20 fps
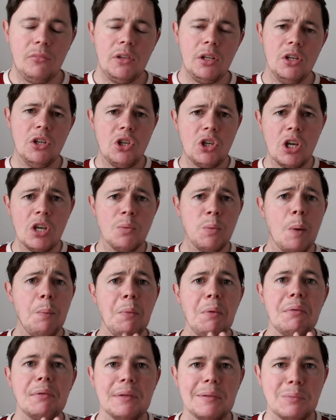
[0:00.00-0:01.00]
is because when
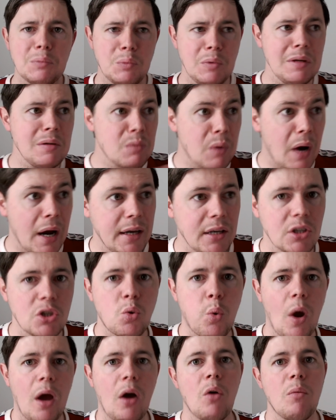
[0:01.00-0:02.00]
we rewind
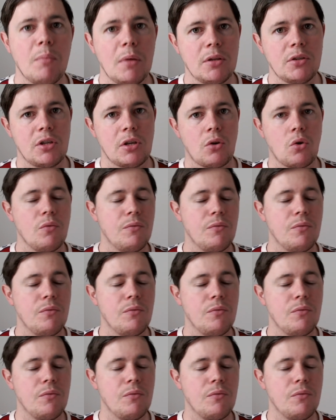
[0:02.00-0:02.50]
12 months ago,